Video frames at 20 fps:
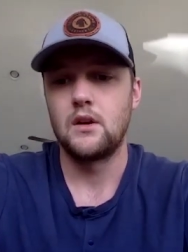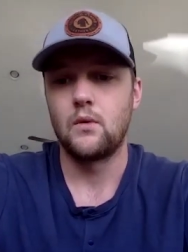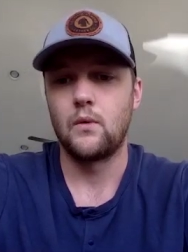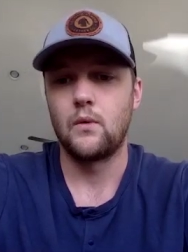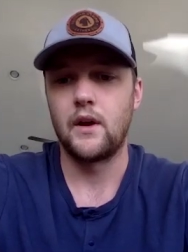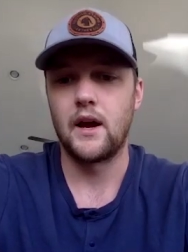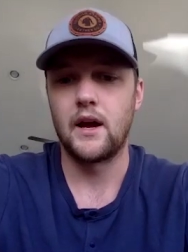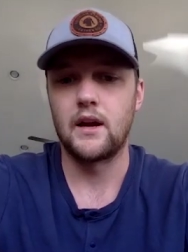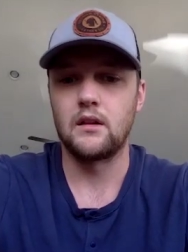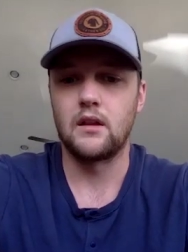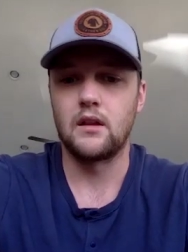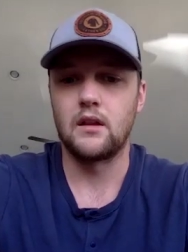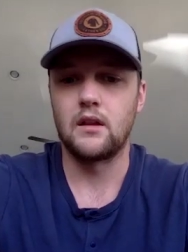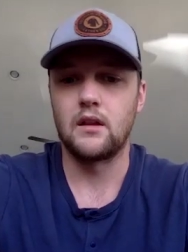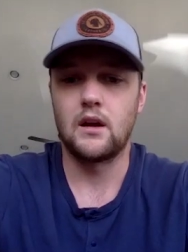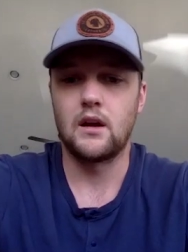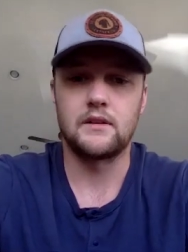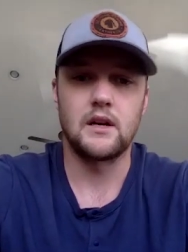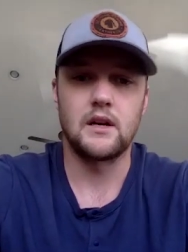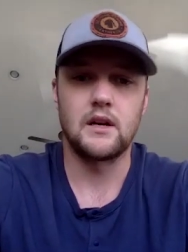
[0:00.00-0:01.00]
we had a
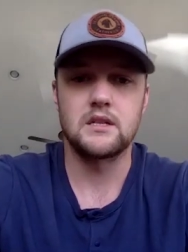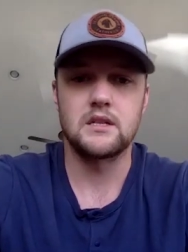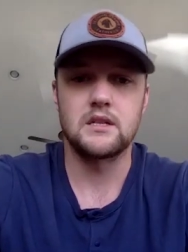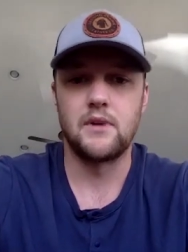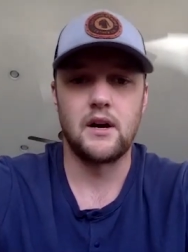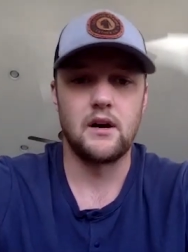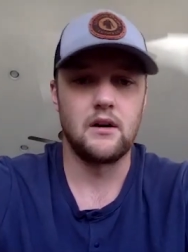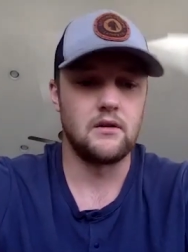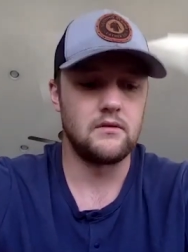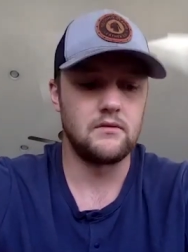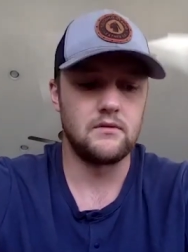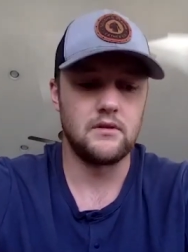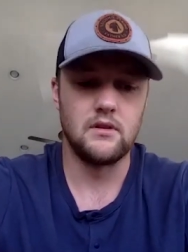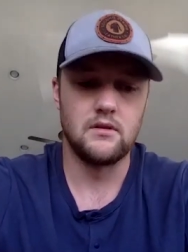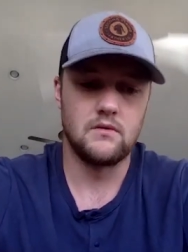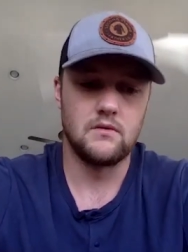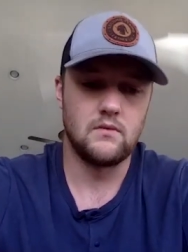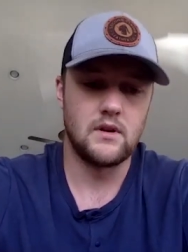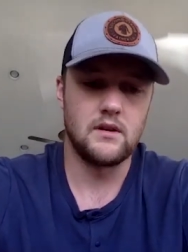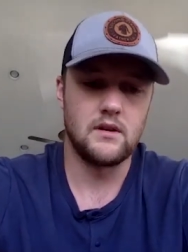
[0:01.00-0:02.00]
lot of talks about you
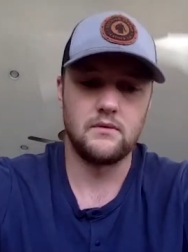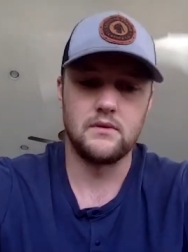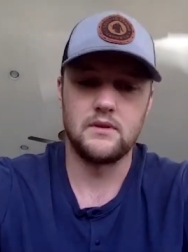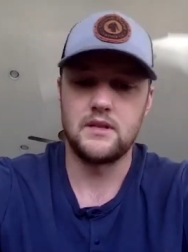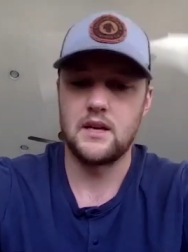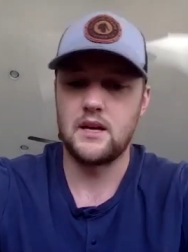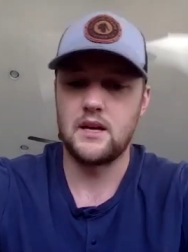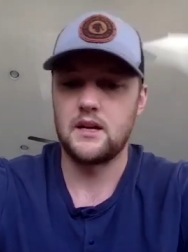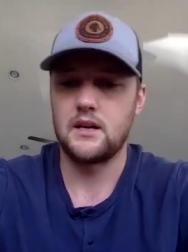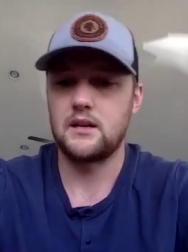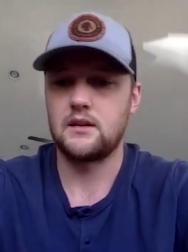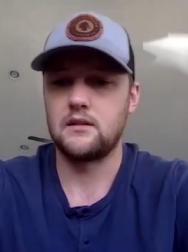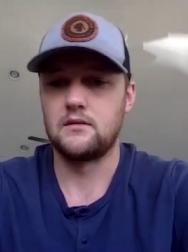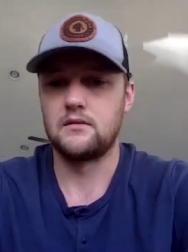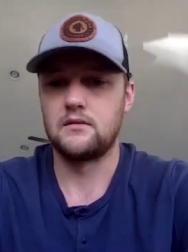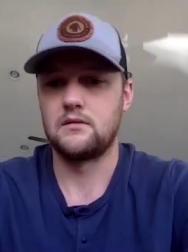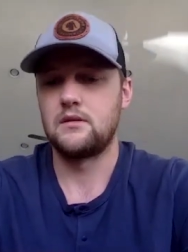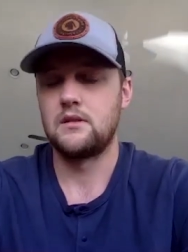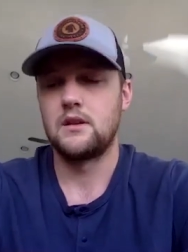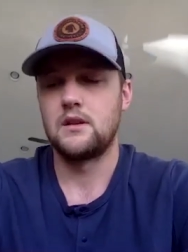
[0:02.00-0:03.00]
know what it would take,
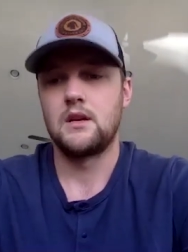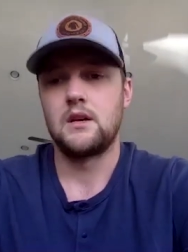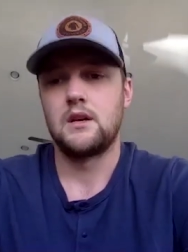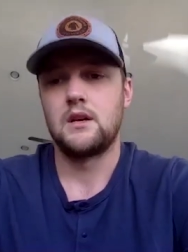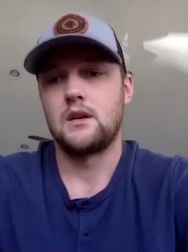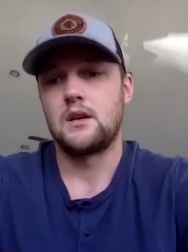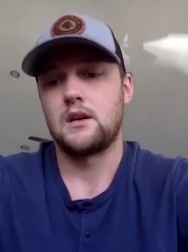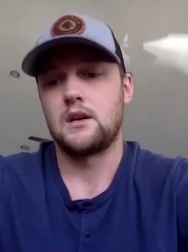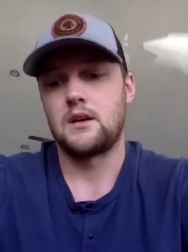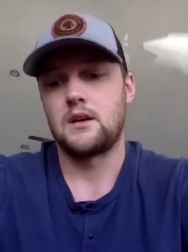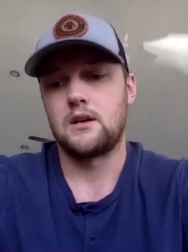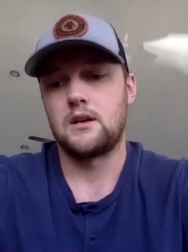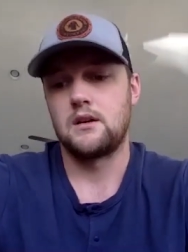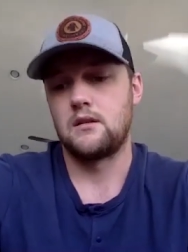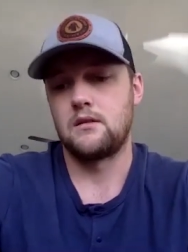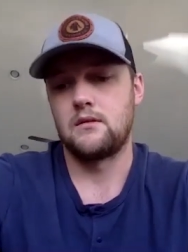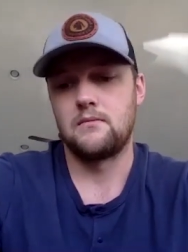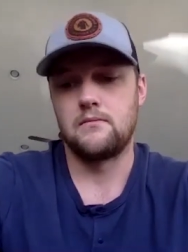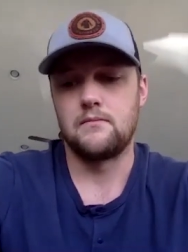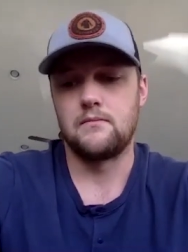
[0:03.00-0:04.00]
and
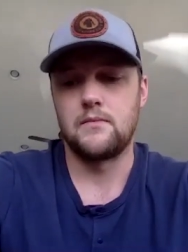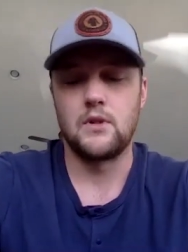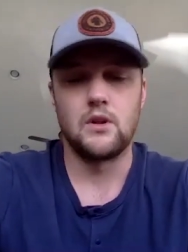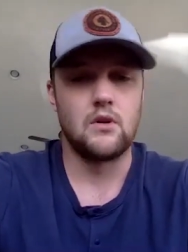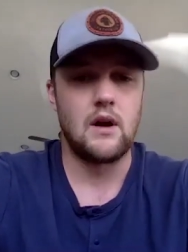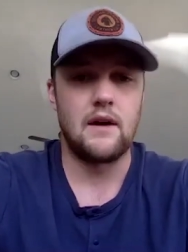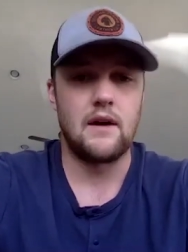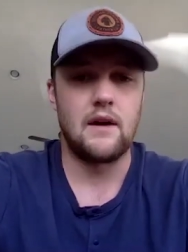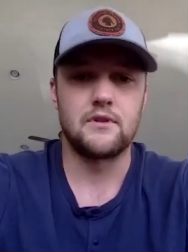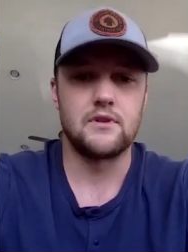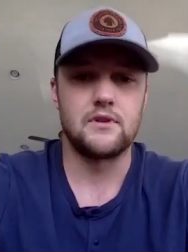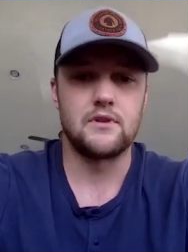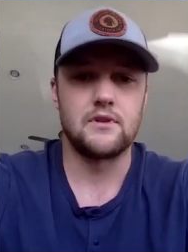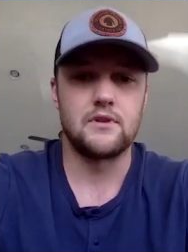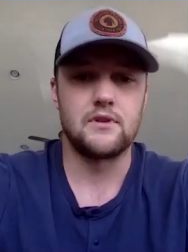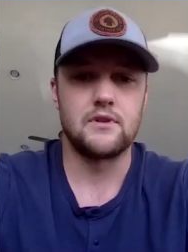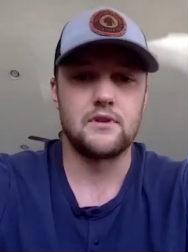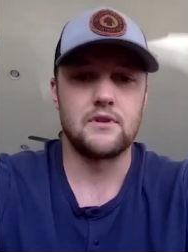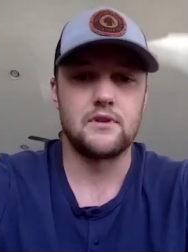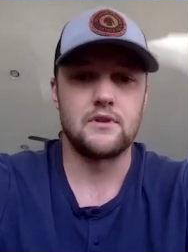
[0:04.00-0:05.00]
um, you know after
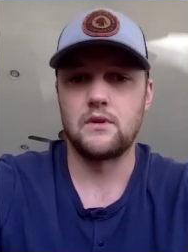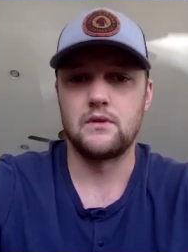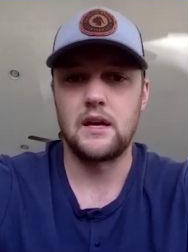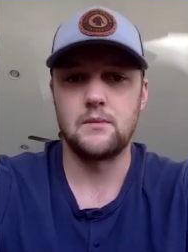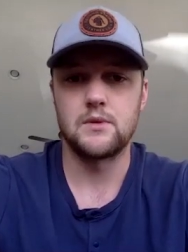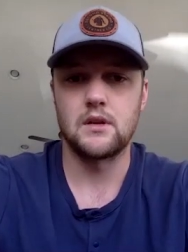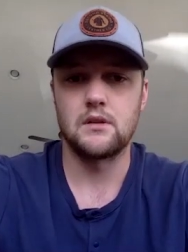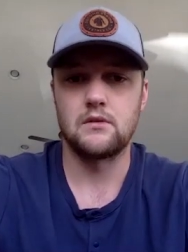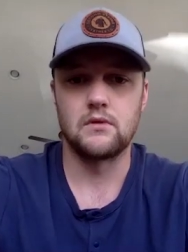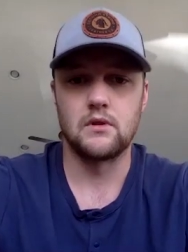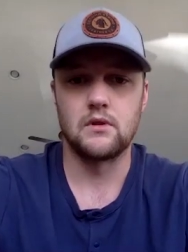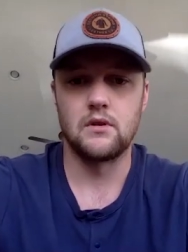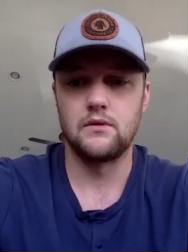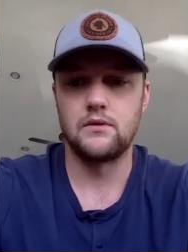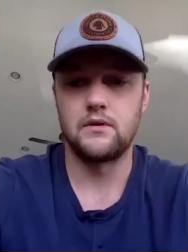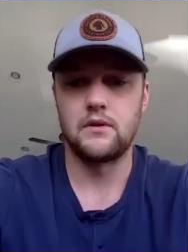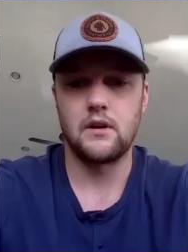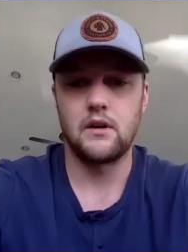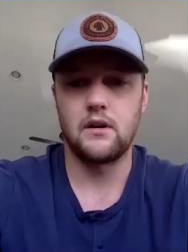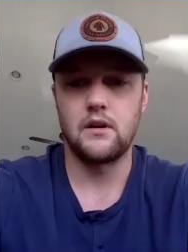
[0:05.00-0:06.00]
some of those games on the
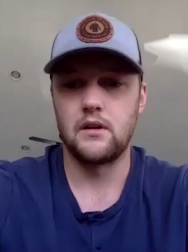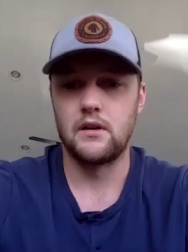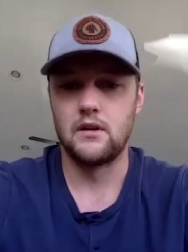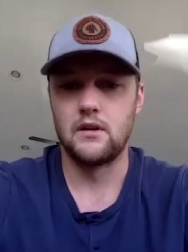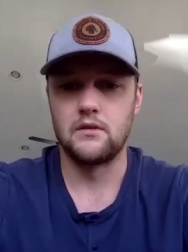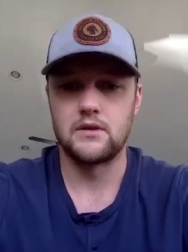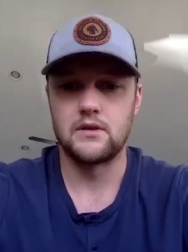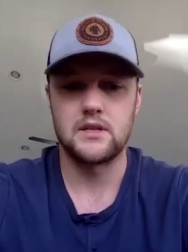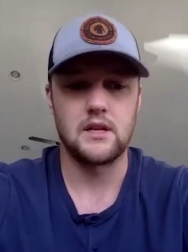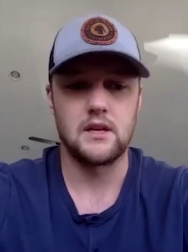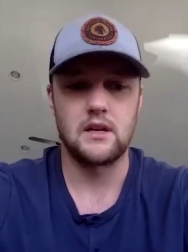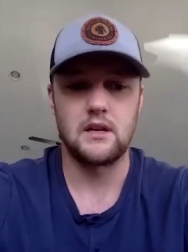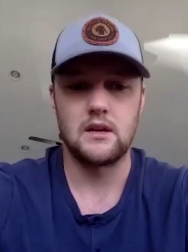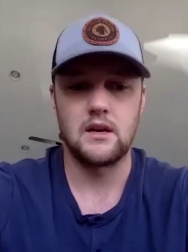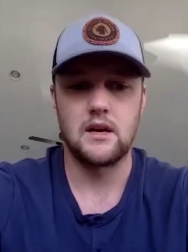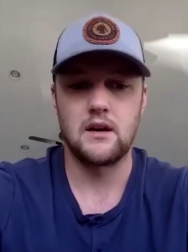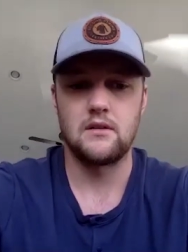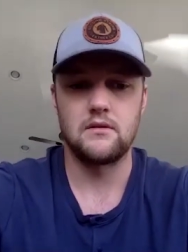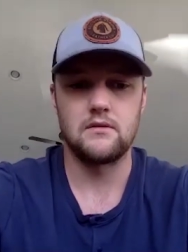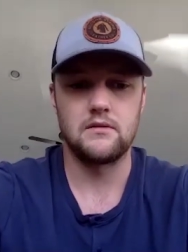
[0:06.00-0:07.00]
road there, you know sitting
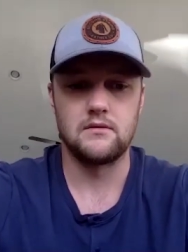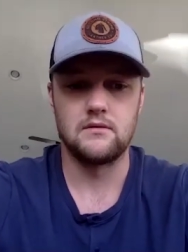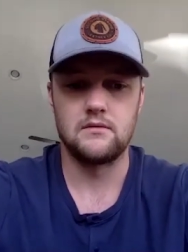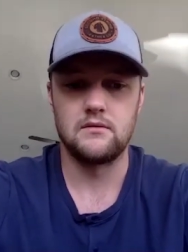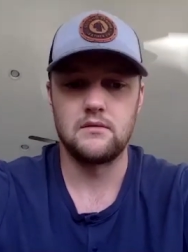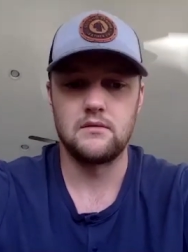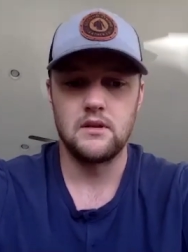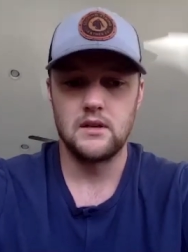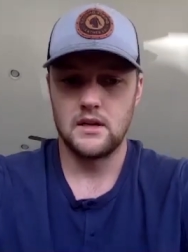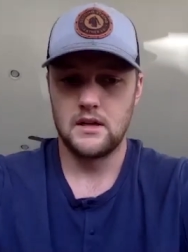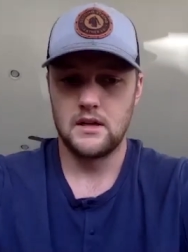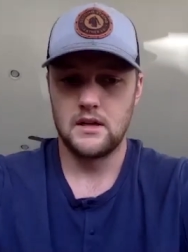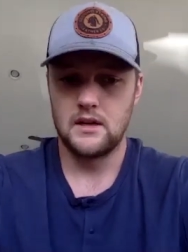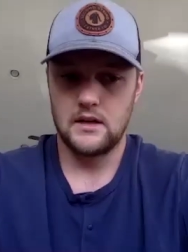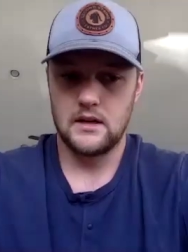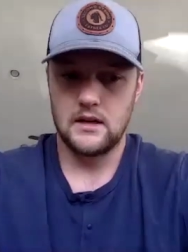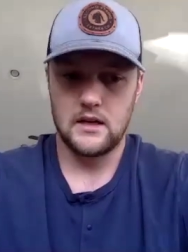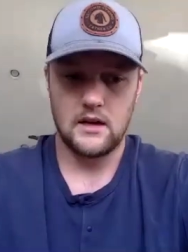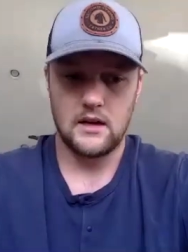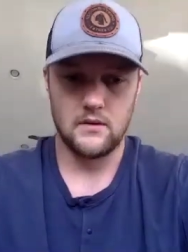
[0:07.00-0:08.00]
down and
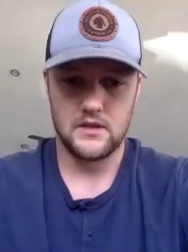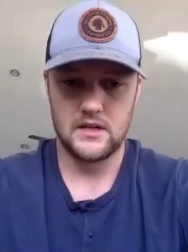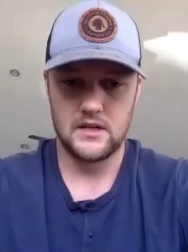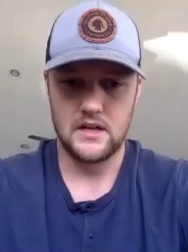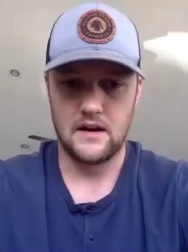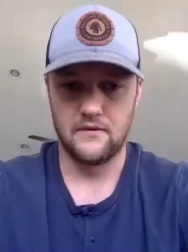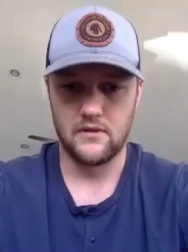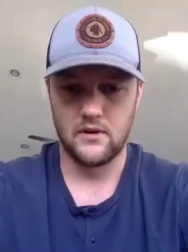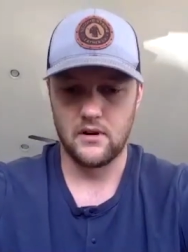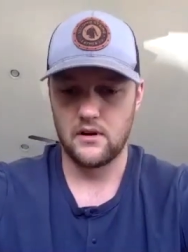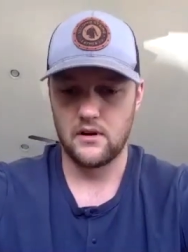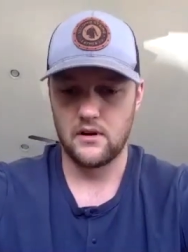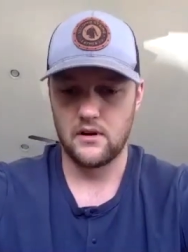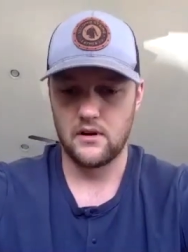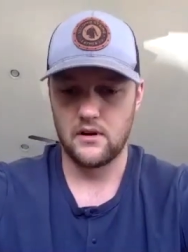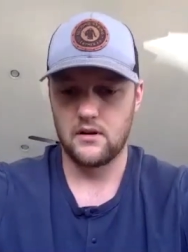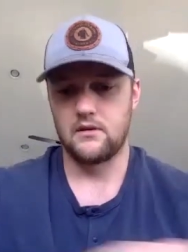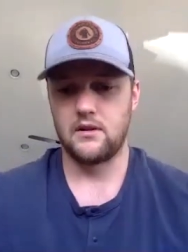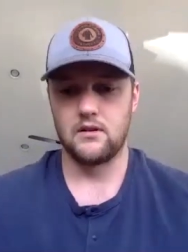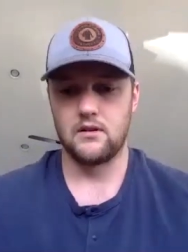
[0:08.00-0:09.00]
he was never
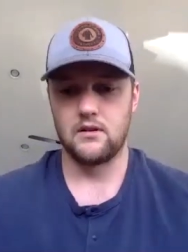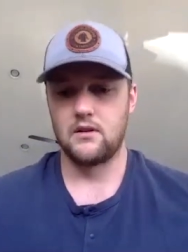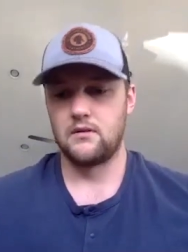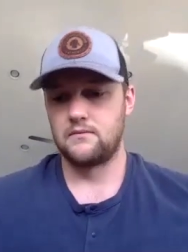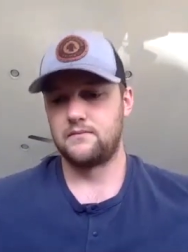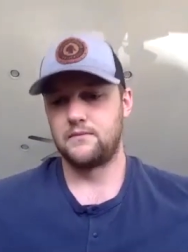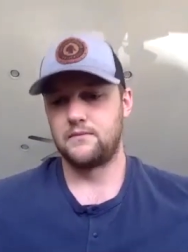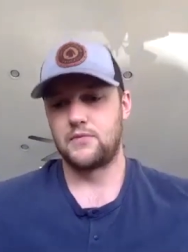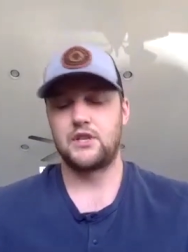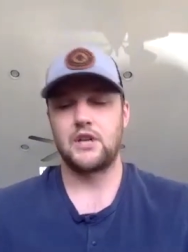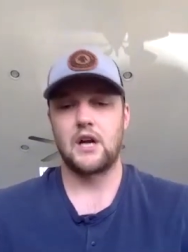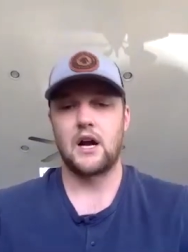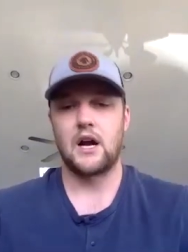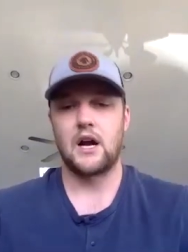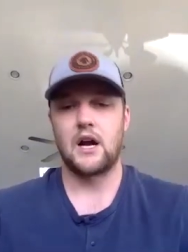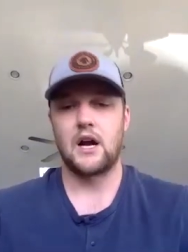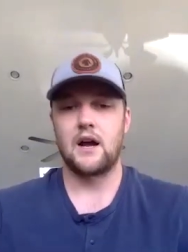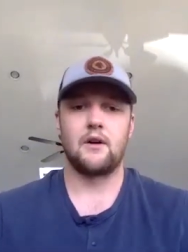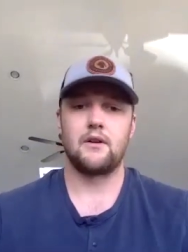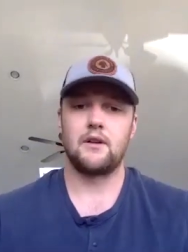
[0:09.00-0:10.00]
you know shy
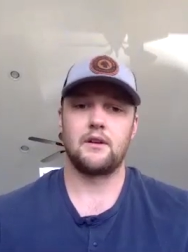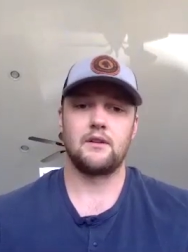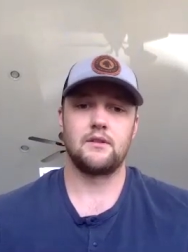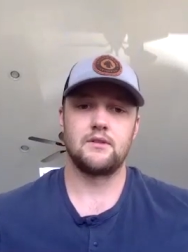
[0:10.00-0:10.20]
about it.